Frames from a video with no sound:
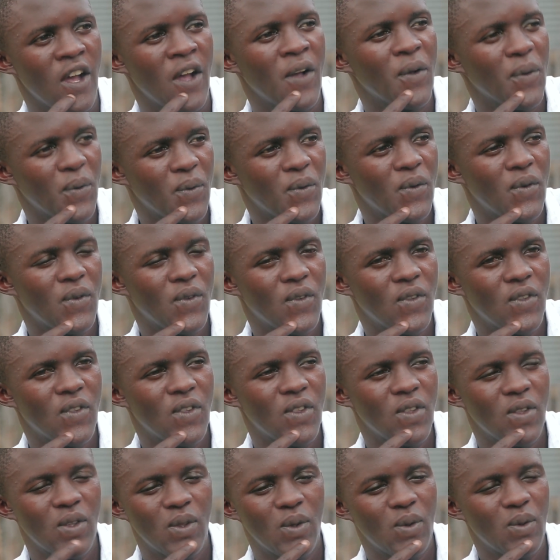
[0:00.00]
Or what is
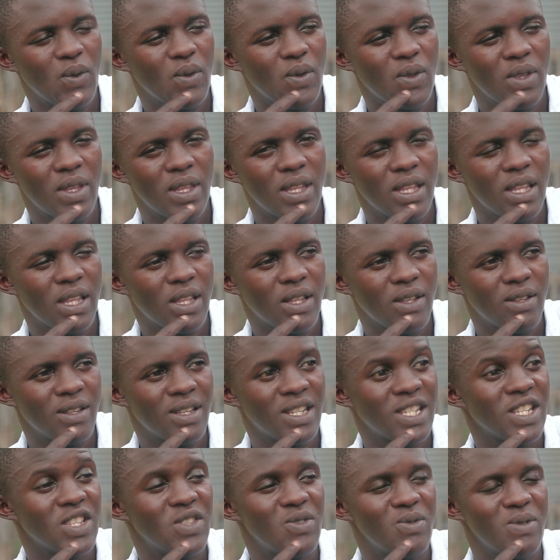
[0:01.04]
the set standard?
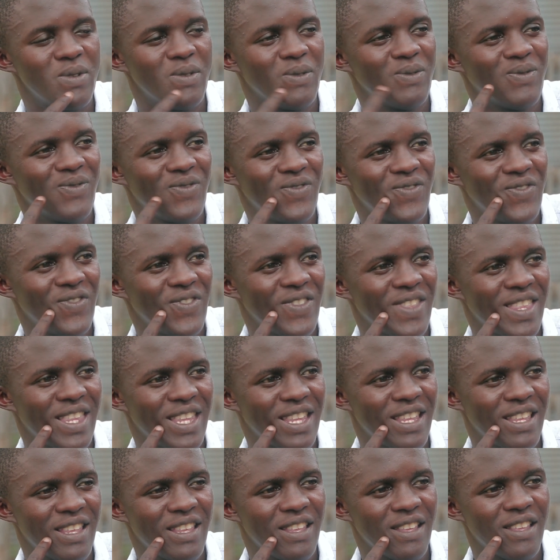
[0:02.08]
Probably
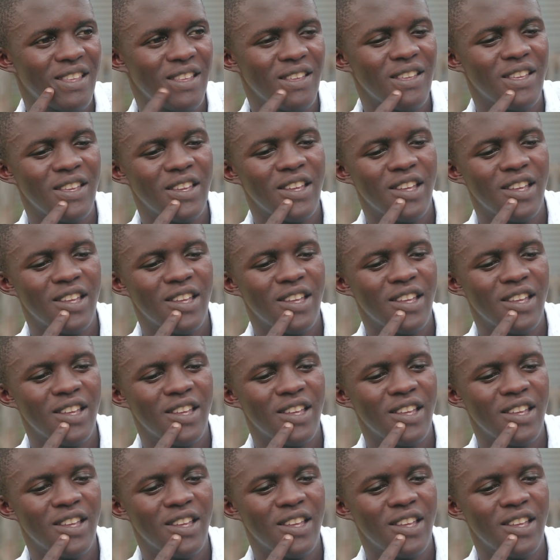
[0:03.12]
1.5.